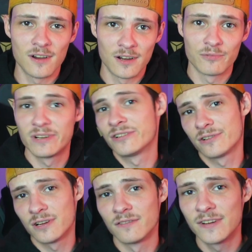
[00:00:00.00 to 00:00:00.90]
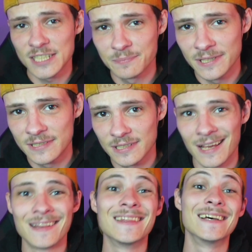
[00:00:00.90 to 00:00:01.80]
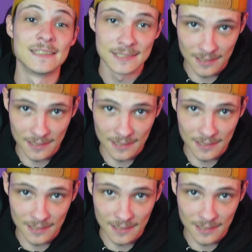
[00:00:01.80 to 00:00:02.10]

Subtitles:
on return on investment and then some.